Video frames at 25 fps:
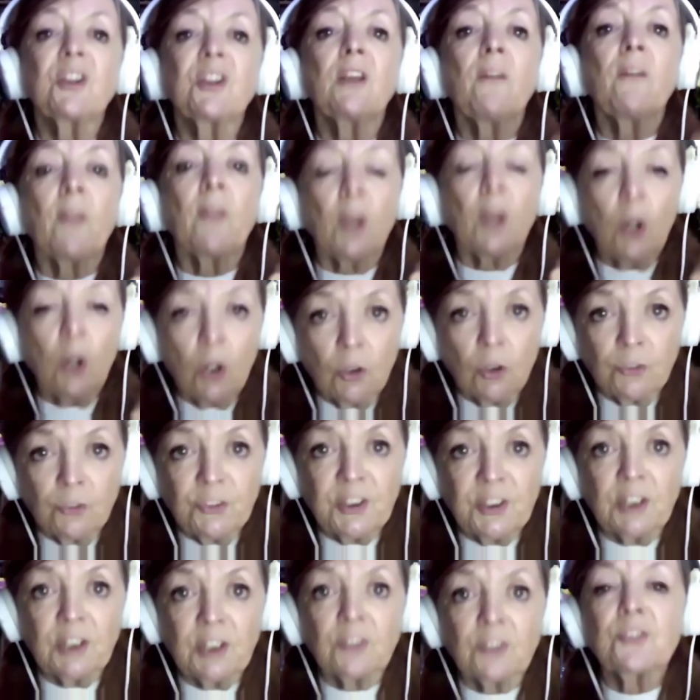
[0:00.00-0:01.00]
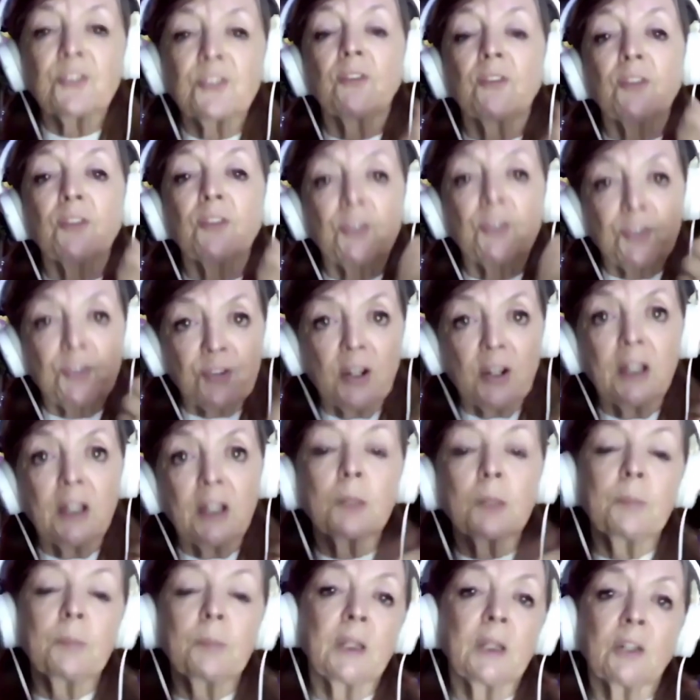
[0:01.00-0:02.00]
in the context of
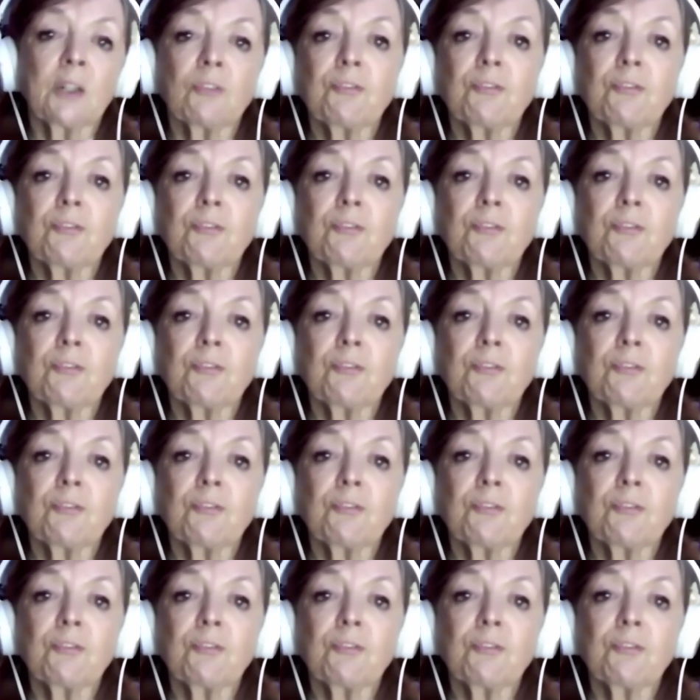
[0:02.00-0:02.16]
Australia being a